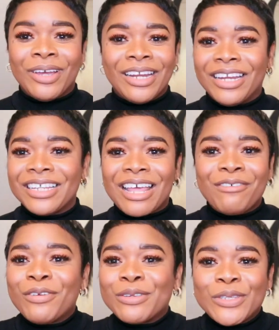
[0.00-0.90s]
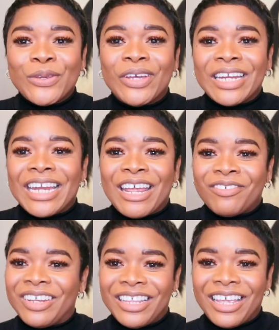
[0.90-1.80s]
good in this. I felt so good in
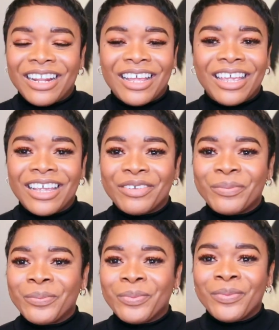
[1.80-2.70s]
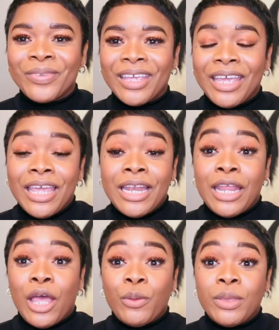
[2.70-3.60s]
everything. Like,
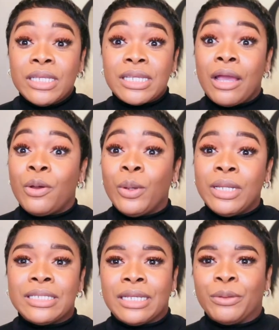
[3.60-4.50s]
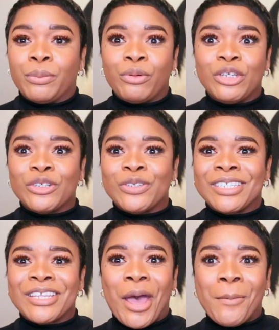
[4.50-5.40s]
now this, I call this like the
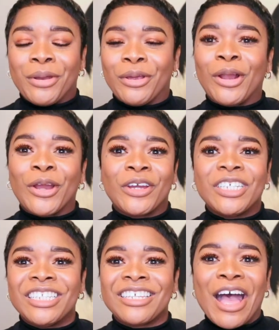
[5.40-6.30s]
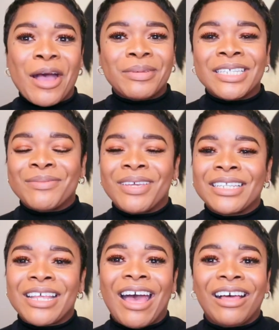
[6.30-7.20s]
preacher's top or the clergy top, just
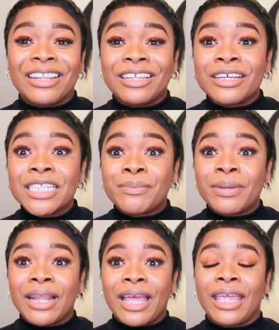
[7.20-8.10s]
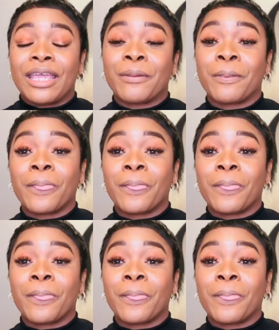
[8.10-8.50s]
because of how it looks, but like,